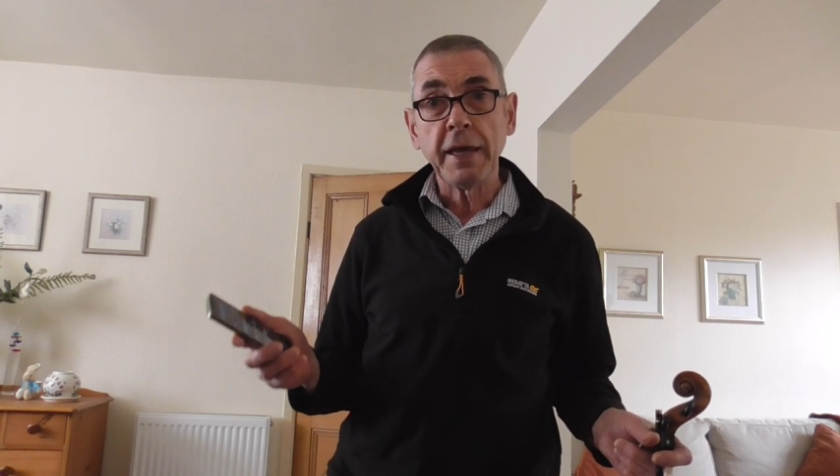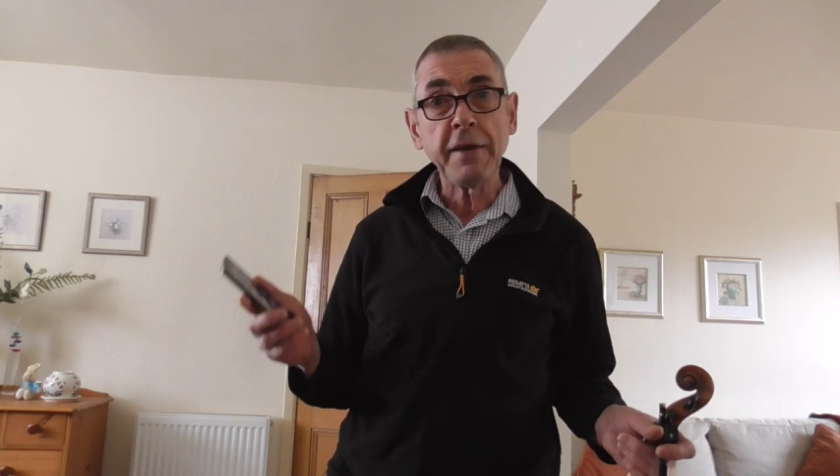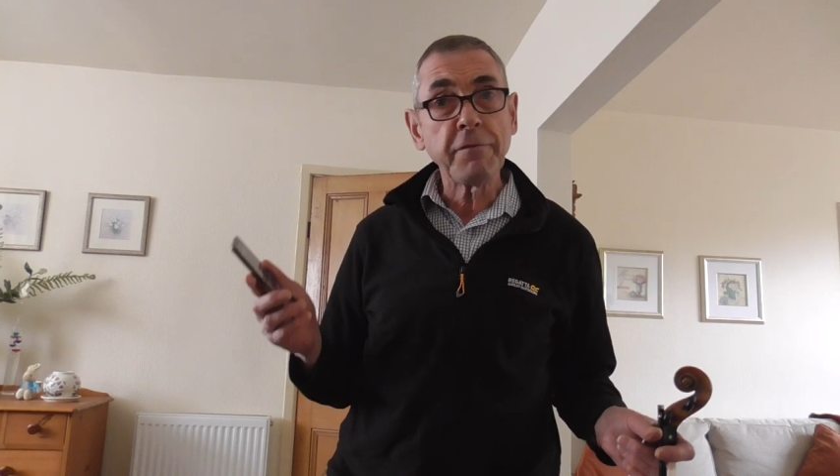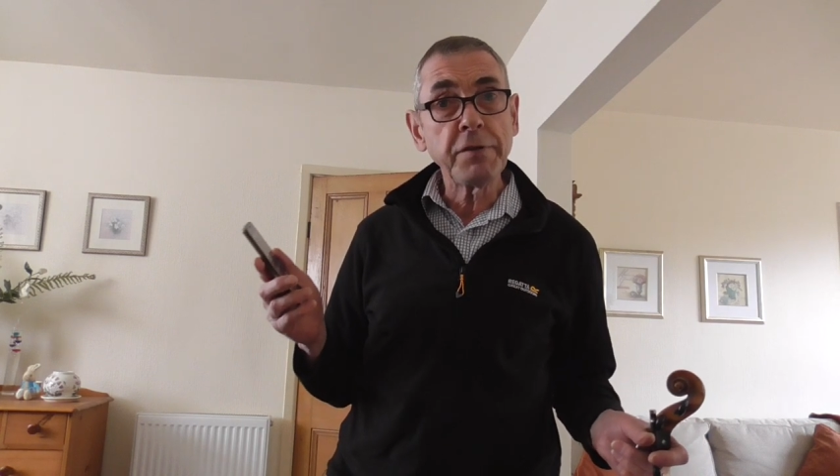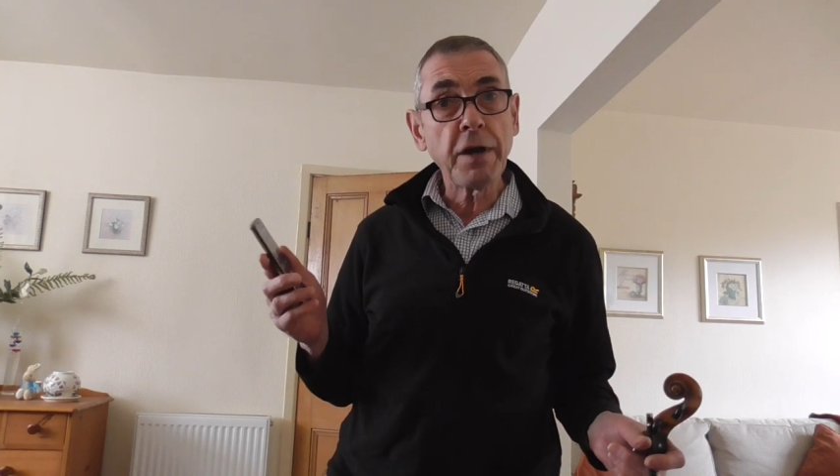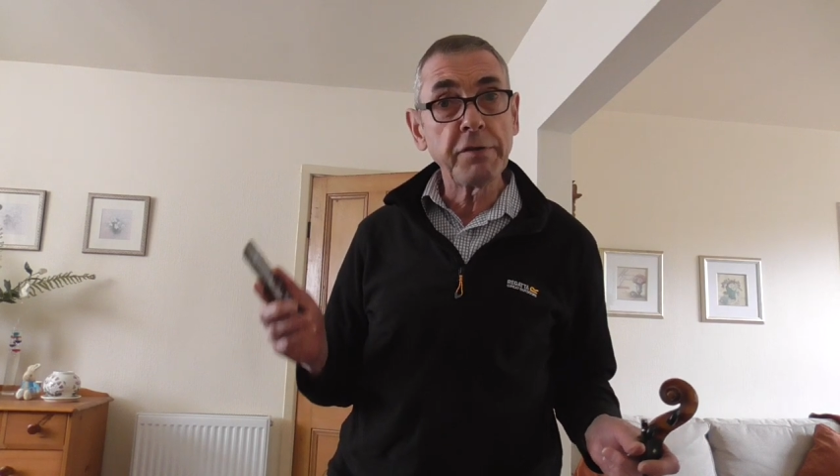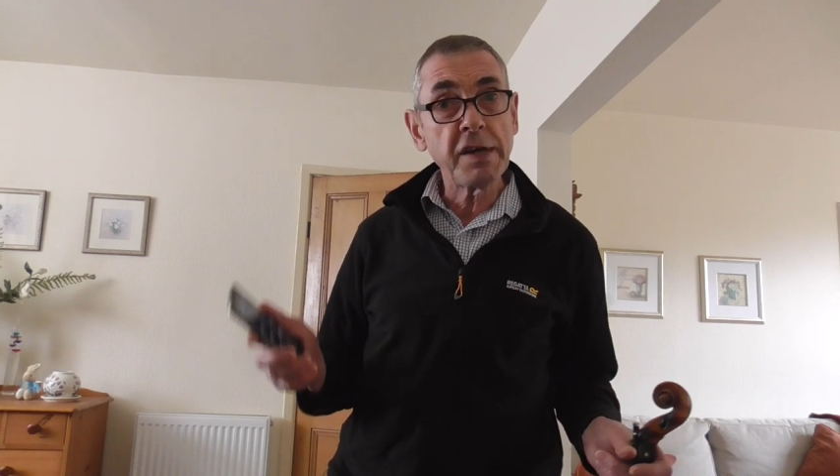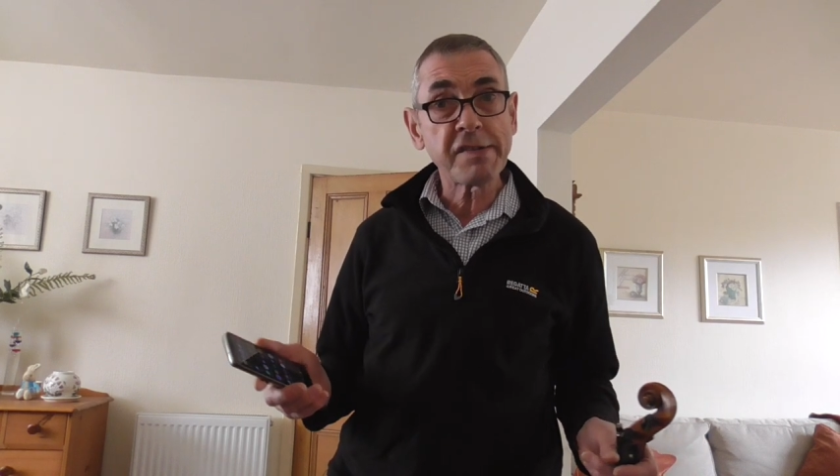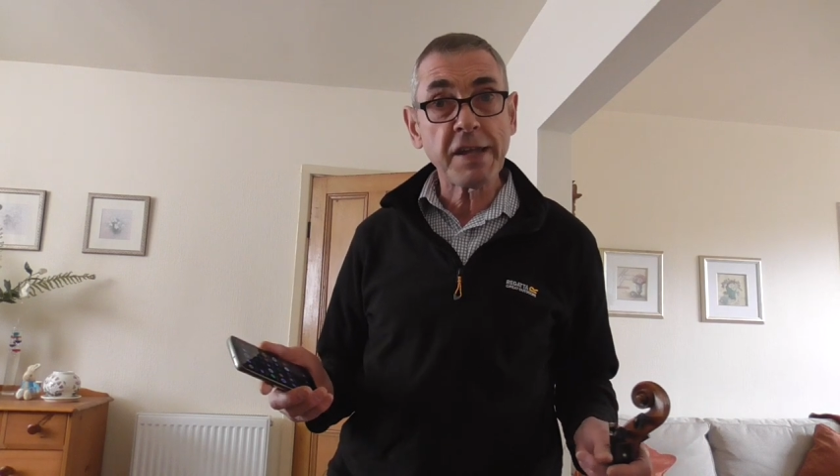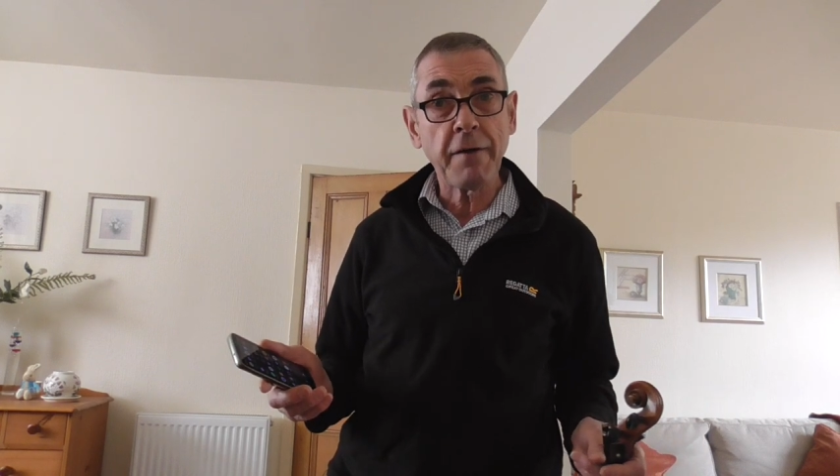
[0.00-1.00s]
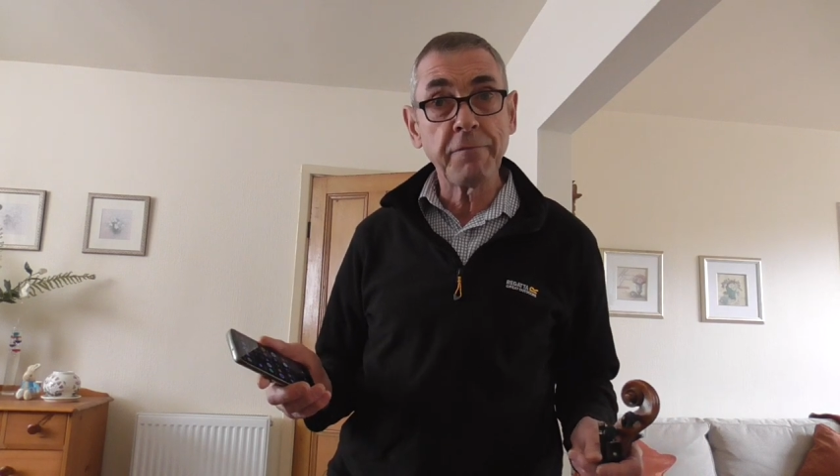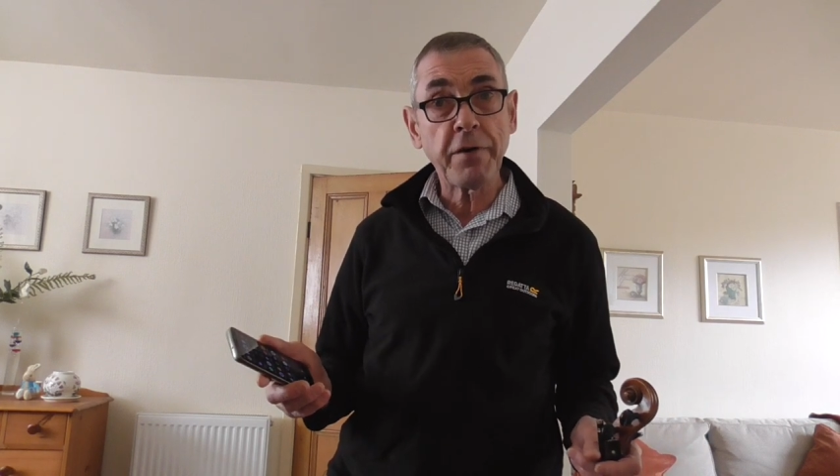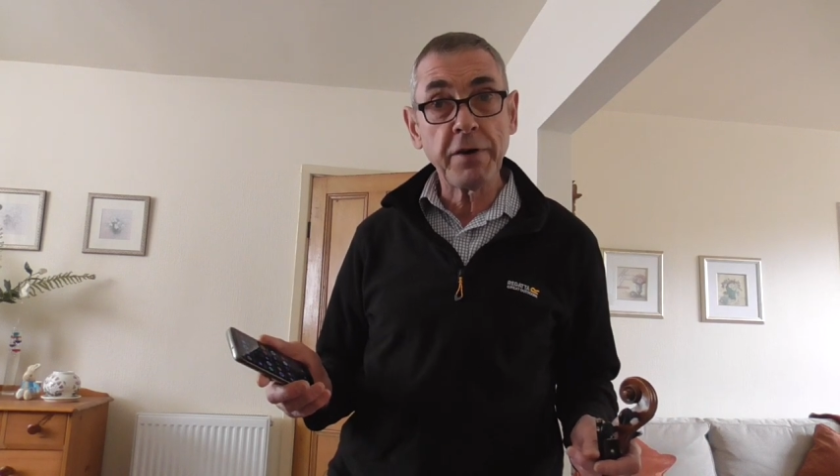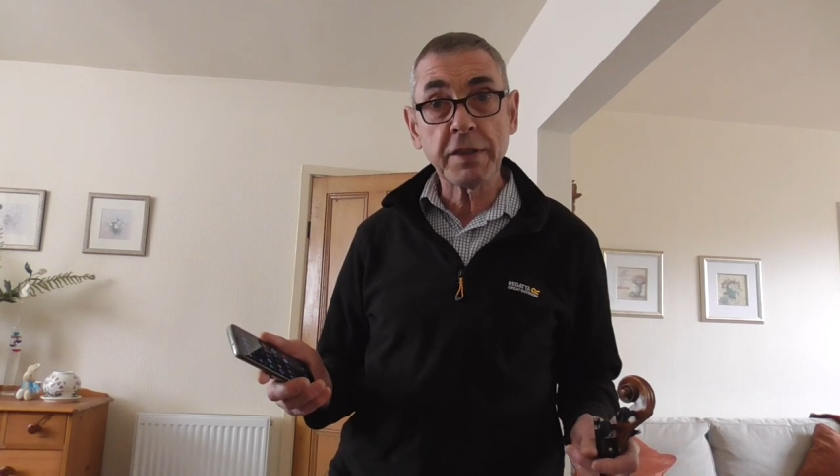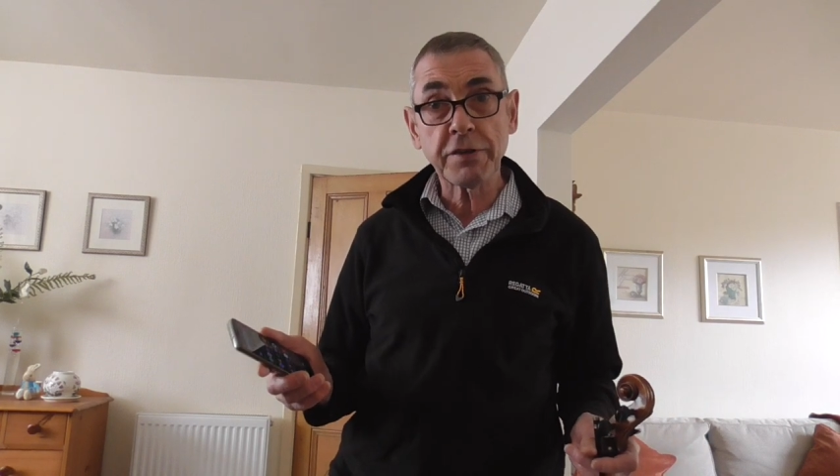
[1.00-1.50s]
Even though they sound
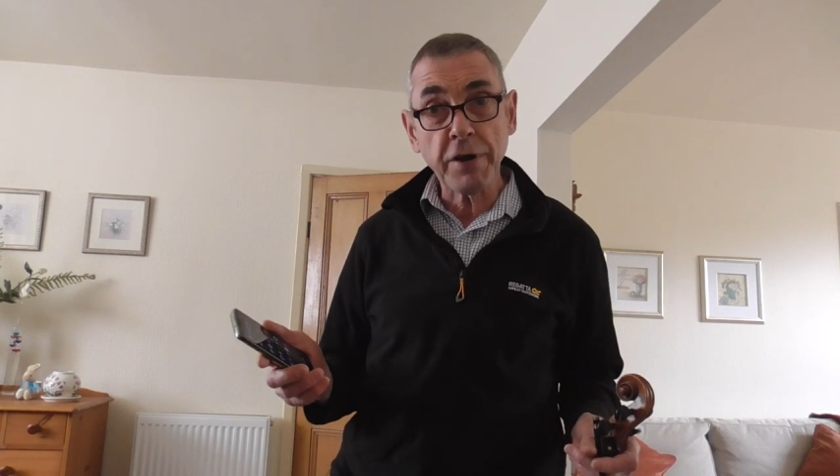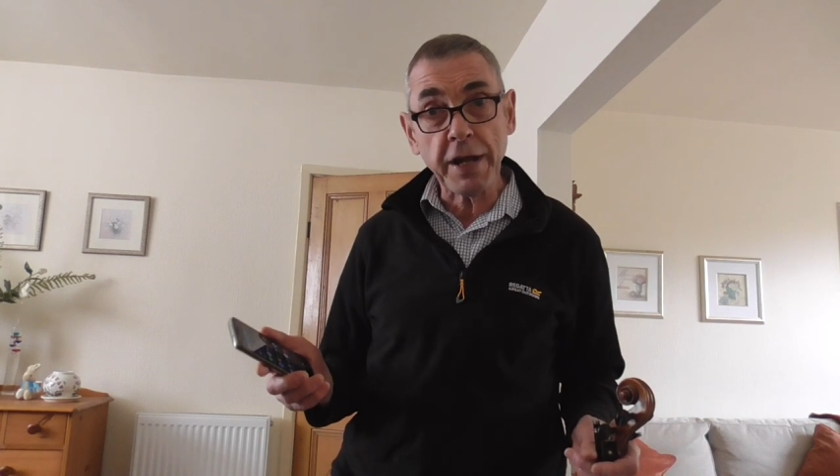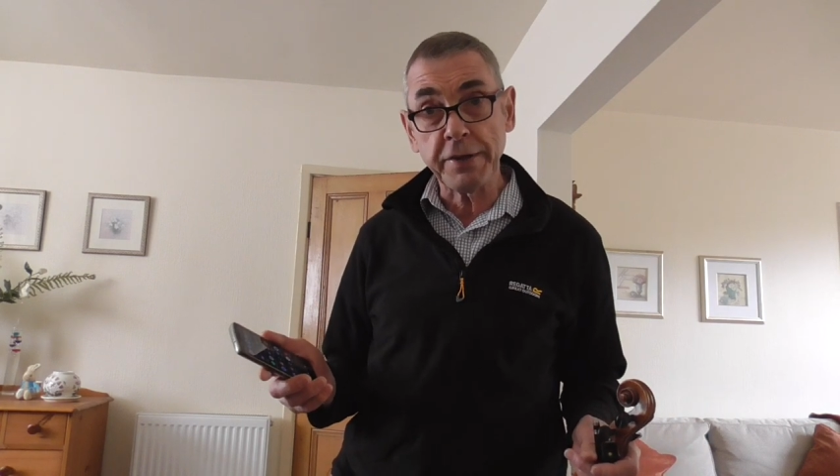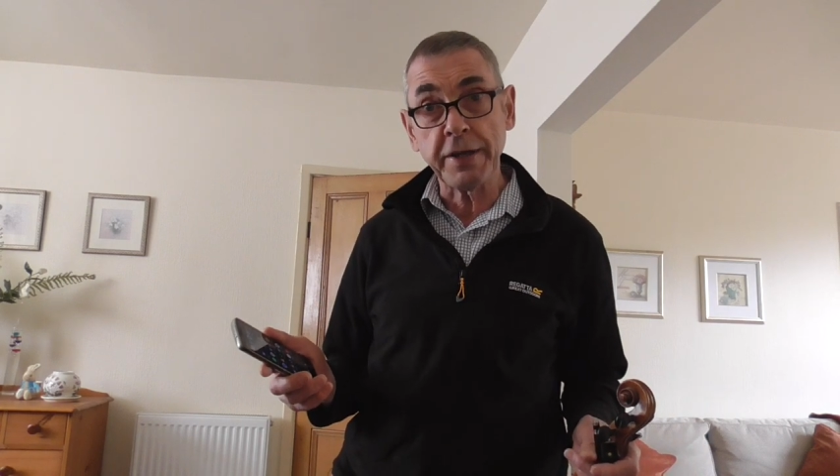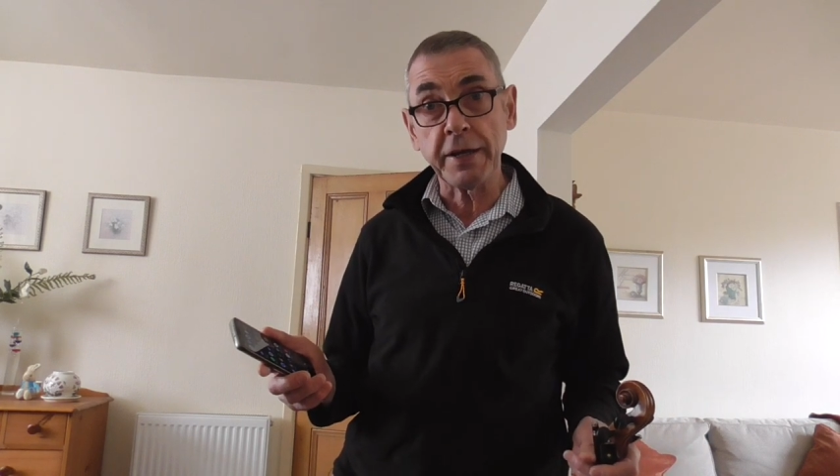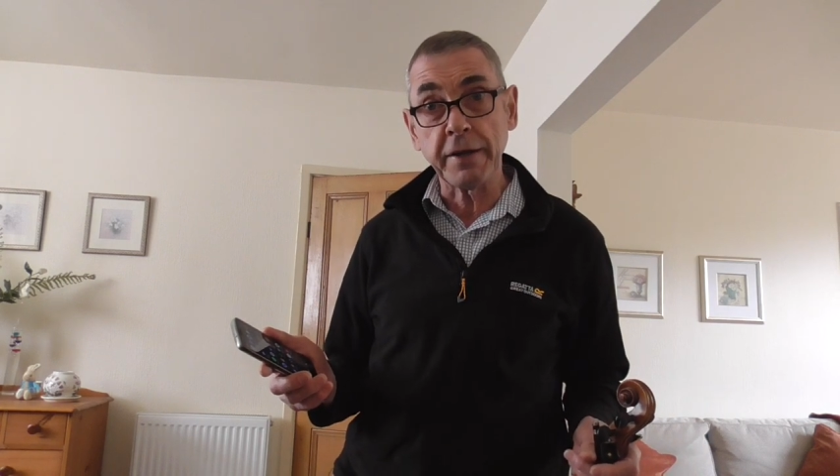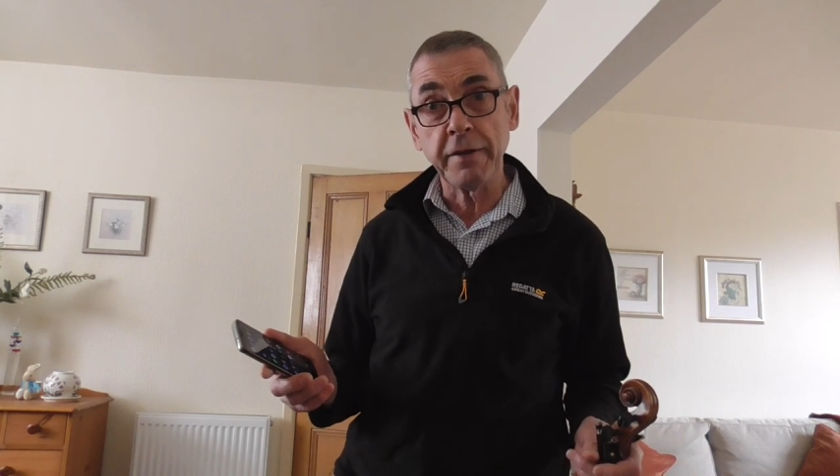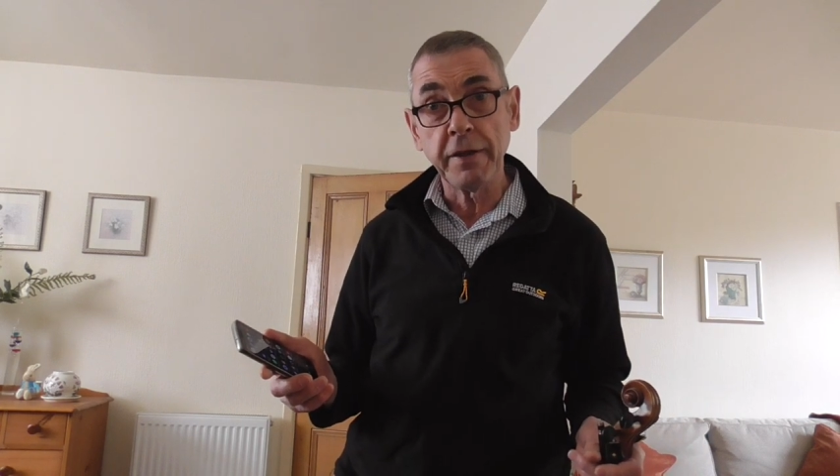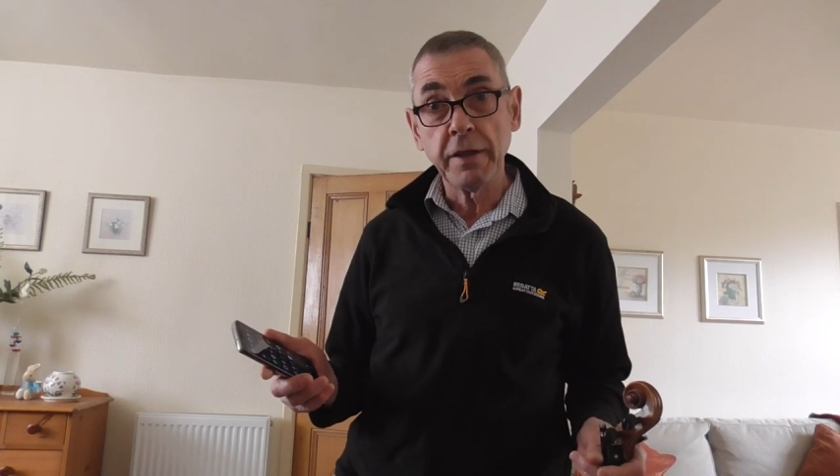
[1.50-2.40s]
very threatening,